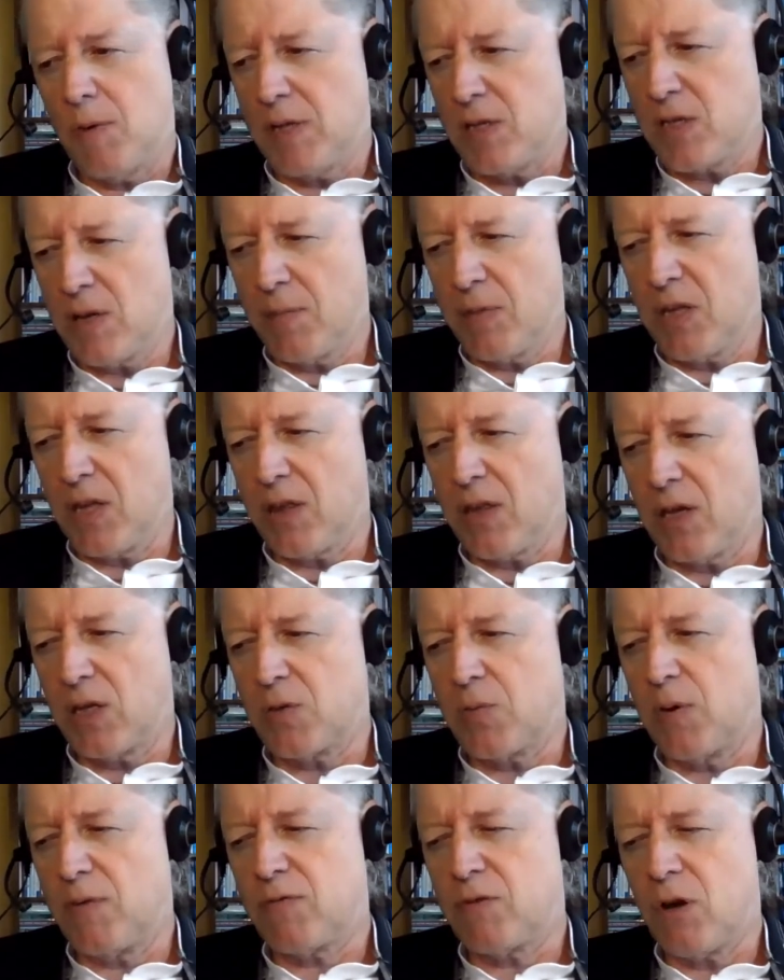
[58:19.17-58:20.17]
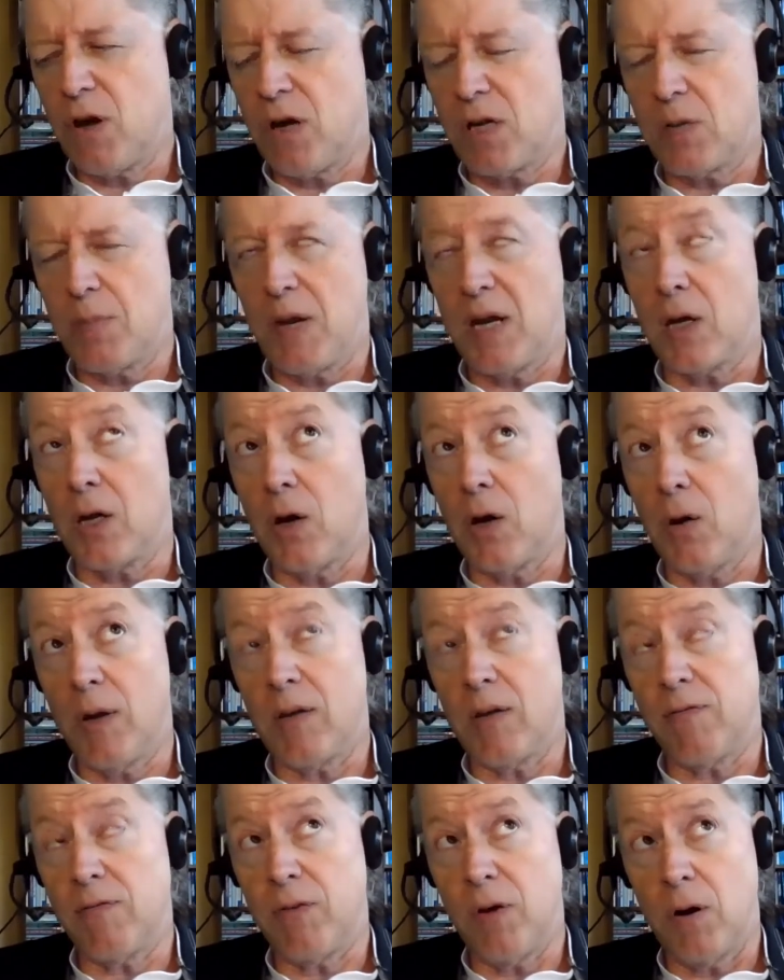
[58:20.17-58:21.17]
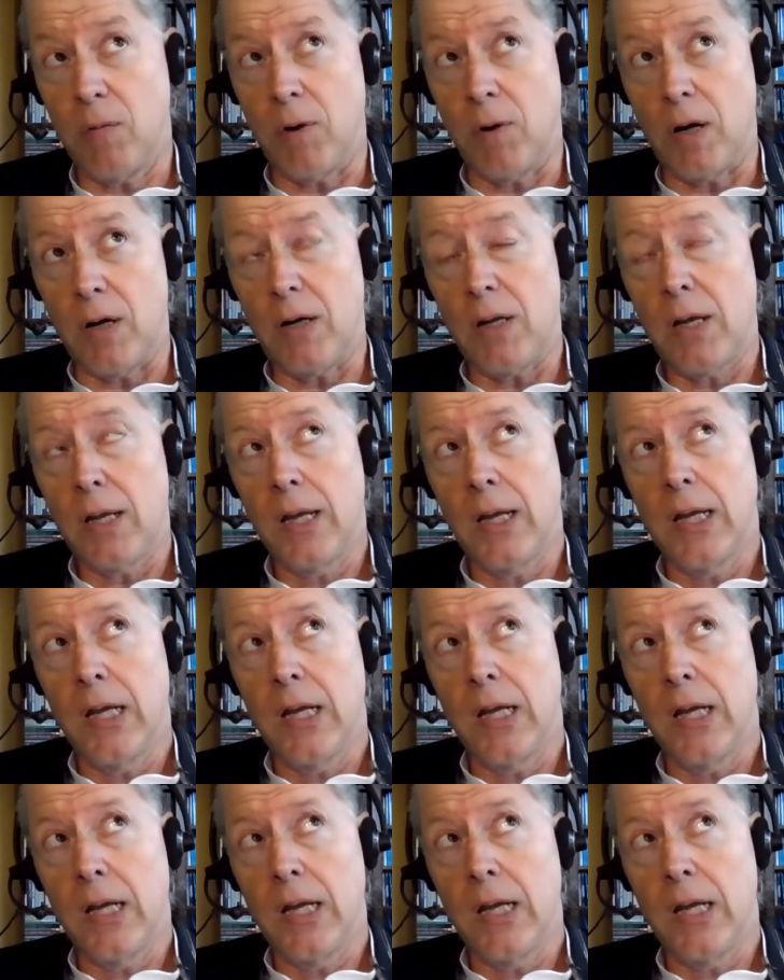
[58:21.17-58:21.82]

and some of the things we've talked about going forward.